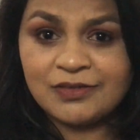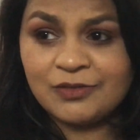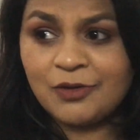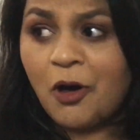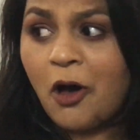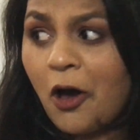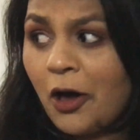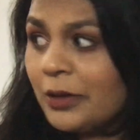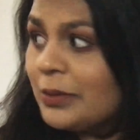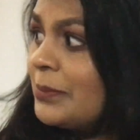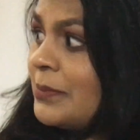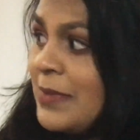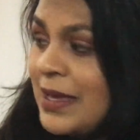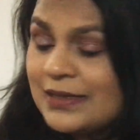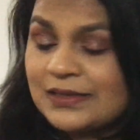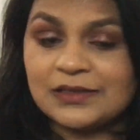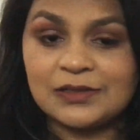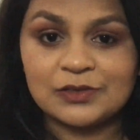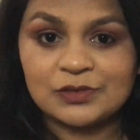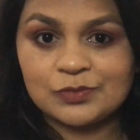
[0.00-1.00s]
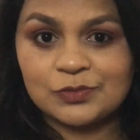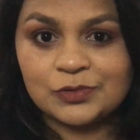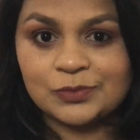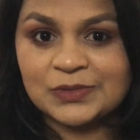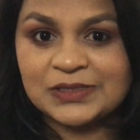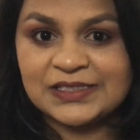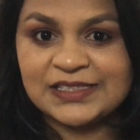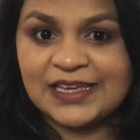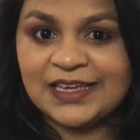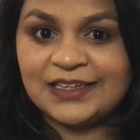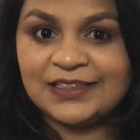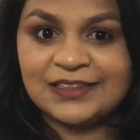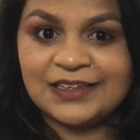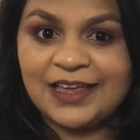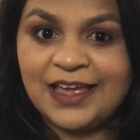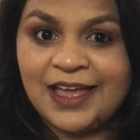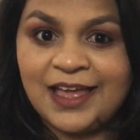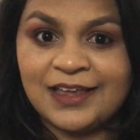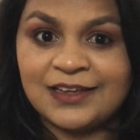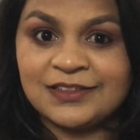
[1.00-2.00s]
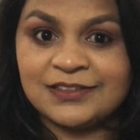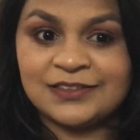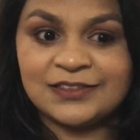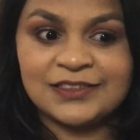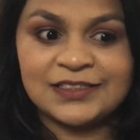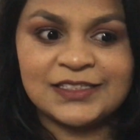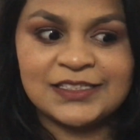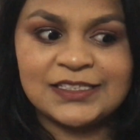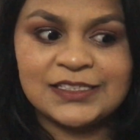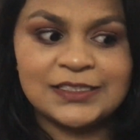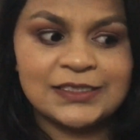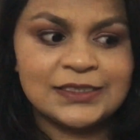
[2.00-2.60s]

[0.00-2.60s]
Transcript: hot mess this room is in, and